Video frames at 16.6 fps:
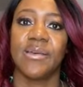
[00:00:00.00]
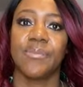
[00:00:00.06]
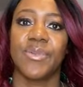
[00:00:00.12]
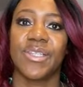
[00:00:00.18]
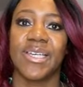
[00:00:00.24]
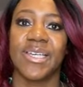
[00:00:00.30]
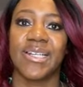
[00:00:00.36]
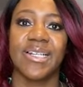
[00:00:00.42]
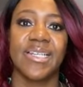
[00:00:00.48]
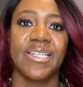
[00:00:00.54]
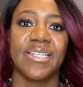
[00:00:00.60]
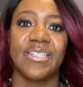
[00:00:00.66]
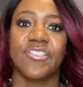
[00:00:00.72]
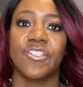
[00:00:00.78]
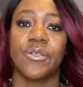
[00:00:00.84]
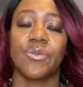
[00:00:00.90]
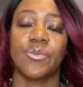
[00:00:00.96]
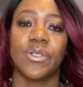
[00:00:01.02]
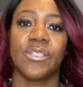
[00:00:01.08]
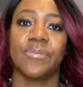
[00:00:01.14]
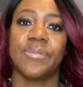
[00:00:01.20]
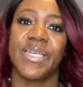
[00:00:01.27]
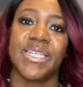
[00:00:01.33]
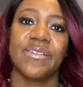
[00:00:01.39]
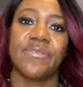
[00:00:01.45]
but they clearly don't want to
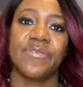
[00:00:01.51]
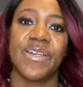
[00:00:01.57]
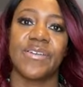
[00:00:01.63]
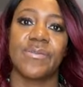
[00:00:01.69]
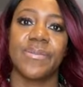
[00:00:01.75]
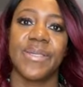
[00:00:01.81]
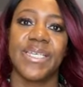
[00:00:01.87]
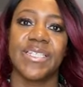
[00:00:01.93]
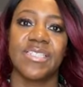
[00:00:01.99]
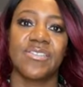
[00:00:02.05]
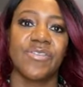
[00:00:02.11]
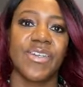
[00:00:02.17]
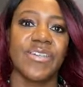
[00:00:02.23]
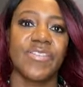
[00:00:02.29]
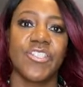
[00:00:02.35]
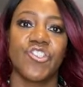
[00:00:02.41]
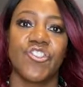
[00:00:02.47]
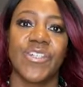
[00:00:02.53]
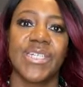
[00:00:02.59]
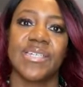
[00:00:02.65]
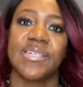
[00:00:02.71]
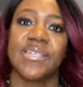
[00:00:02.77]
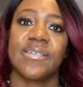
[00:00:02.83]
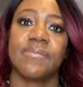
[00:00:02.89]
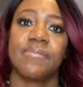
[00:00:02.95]
be in therapy. It's very
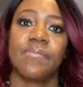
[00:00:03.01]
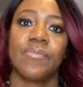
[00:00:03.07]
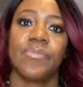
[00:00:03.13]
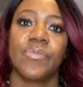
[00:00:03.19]
tricky.